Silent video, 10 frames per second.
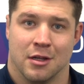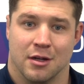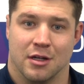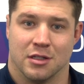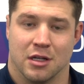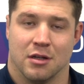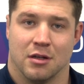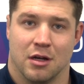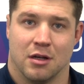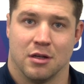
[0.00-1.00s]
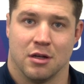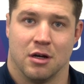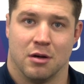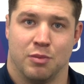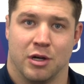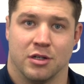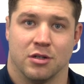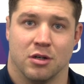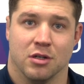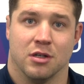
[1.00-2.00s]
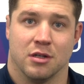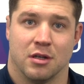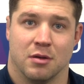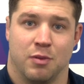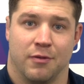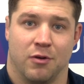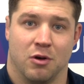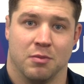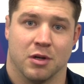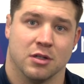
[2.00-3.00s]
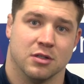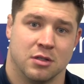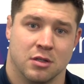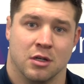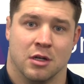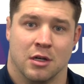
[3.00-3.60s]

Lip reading: there is a pressure on you to perform, because